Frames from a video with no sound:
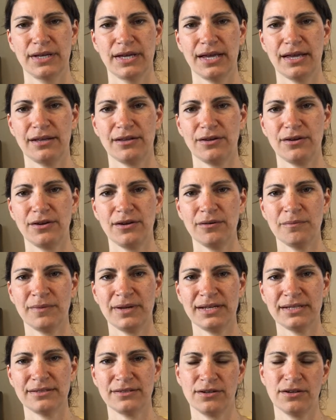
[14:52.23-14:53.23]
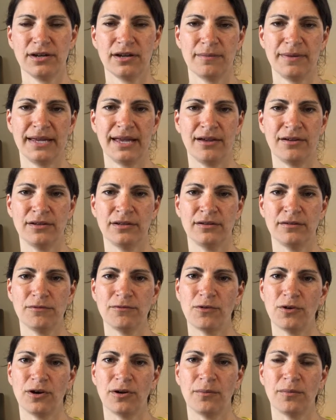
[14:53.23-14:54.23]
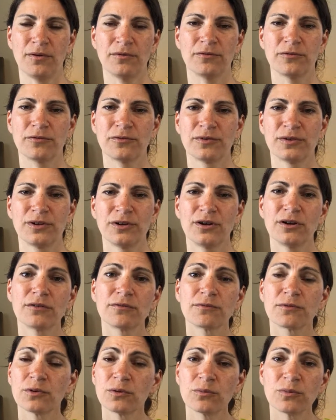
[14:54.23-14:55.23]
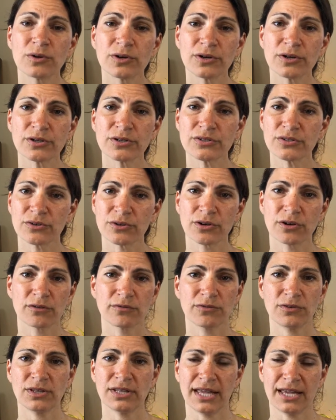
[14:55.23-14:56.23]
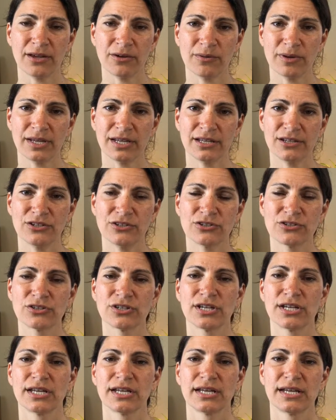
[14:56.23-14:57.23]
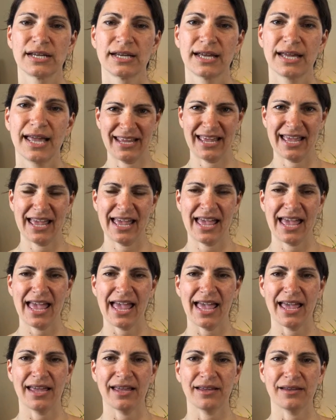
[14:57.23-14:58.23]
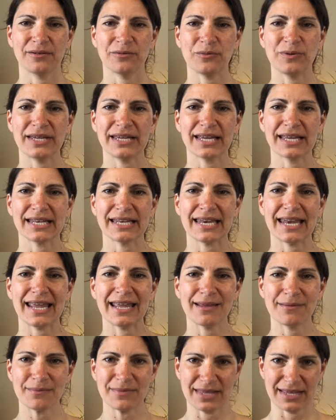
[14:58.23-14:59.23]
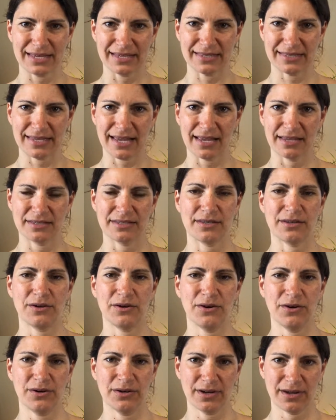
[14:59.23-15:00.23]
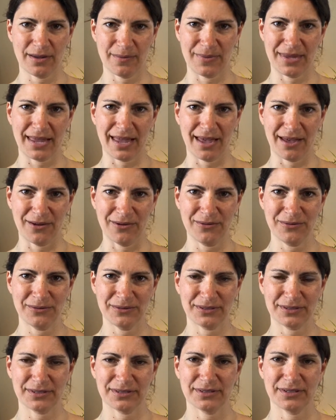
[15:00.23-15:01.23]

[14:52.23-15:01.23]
And the hurt might start coming out in the form of hurtful words or hurtful language. And we can name this as the hurt coming out.